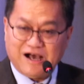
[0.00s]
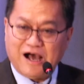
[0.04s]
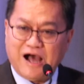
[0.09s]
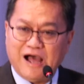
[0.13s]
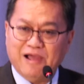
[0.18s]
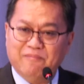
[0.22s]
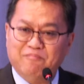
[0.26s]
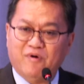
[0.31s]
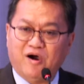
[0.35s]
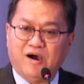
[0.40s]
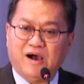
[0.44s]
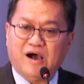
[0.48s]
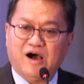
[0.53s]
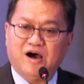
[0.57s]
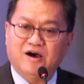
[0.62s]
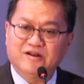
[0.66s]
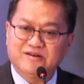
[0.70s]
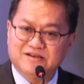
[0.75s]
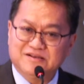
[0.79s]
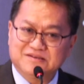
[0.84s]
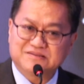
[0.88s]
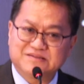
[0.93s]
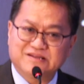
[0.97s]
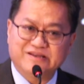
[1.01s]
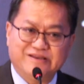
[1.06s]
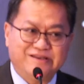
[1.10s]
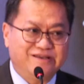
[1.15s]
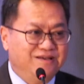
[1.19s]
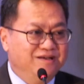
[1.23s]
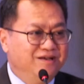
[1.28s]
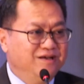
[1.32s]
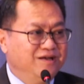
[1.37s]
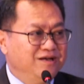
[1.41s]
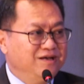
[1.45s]
I'm honored
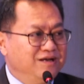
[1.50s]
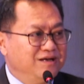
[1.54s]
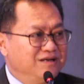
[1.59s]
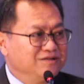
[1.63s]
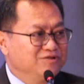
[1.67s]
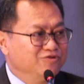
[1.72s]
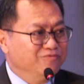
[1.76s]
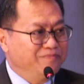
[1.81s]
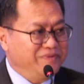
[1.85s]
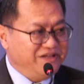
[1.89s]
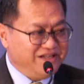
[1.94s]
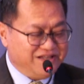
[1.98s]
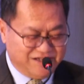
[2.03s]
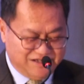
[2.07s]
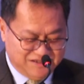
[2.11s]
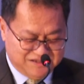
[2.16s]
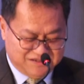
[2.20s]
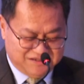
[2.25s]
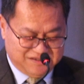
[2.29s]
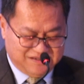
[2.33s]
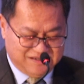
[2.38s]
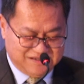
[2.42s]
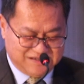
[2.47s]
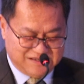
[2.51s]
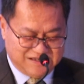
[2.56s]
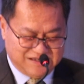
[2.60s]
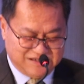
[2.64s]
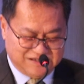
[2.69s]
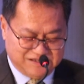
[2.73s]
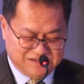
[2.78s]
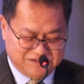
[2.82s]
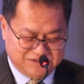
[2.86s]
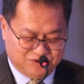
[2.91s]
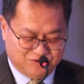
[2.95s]
to be here
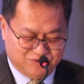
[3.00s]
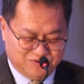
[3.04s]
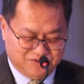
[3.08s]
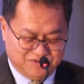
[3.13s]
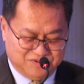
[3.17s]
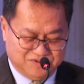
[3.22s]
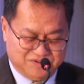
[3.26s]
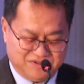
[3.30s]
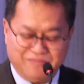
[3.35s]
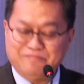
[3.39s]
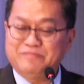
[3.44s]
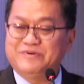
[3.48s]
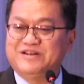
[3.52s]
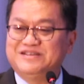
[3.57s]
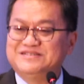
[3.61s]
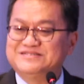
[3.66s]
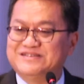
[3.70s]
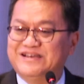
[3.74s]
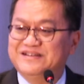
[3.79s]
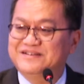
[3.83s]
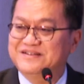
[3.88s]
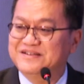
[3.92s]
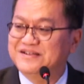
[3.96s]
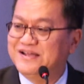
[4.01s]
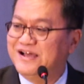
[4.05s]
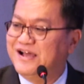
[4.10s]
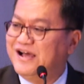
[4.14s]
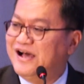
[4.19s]
uh, to represent